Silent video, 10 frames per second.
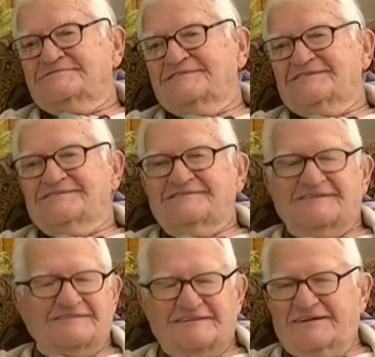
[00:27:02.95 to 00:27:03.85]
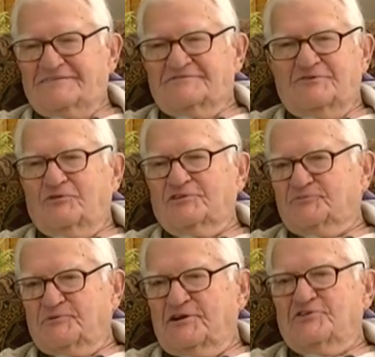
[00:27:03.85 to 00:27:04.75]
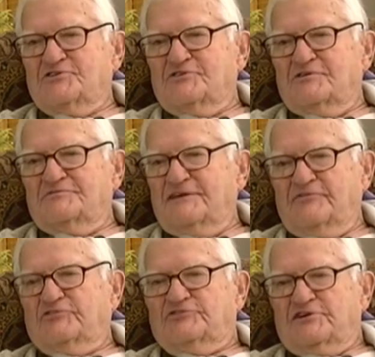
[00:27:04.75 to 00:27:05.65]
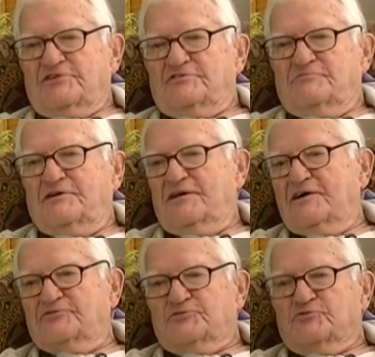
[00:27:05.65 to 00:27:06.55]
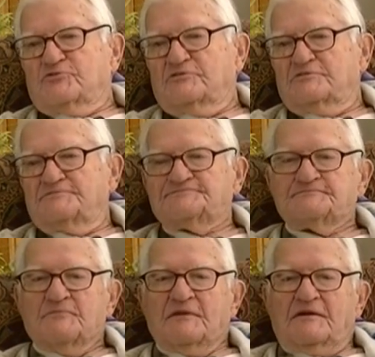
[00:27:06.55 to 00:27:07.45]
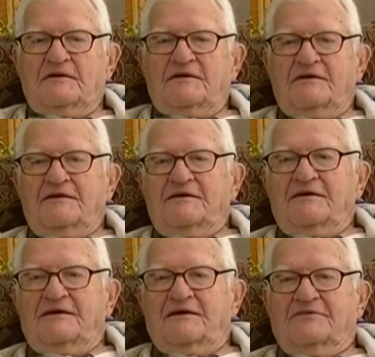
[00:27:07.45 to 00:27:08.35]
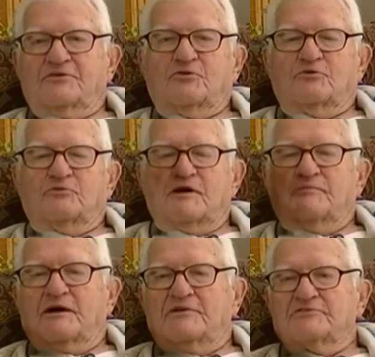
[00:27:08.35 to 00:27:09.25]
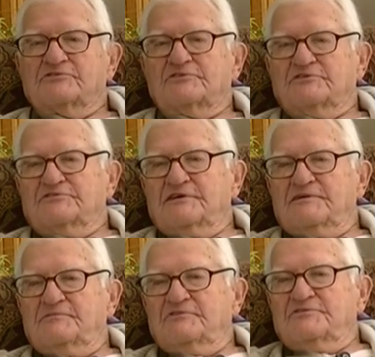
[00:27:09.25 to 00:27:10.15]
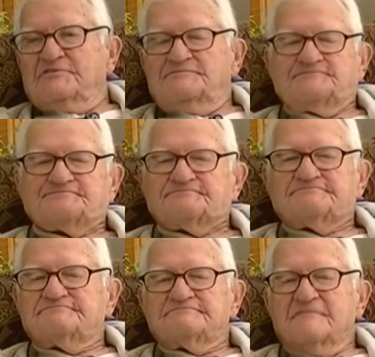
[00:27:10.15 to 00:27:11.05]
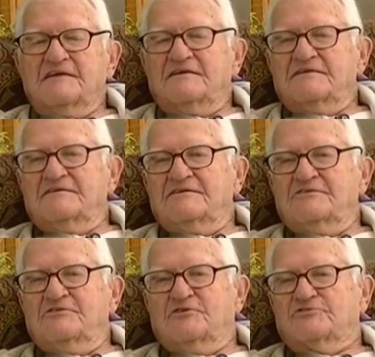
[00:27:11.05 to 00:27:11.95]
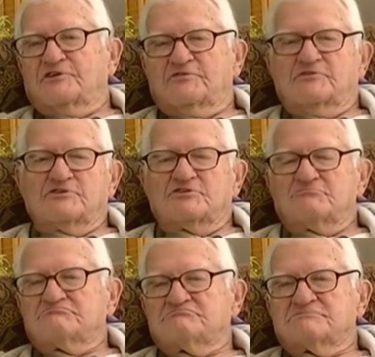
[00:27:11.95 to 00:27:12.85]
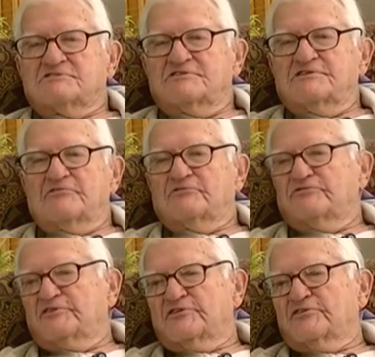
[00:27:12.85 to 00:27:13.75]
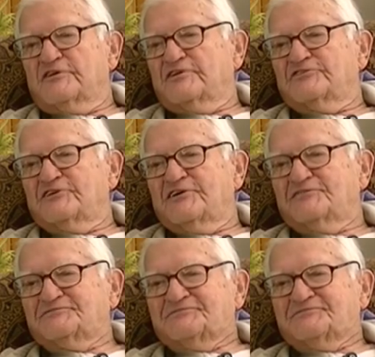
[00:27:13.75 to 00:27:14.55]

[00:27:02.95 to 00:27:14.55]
You know, no explanation. That devastated, my life's ruined. And the old rabbi just looked at him and said, your generation can never figure things out.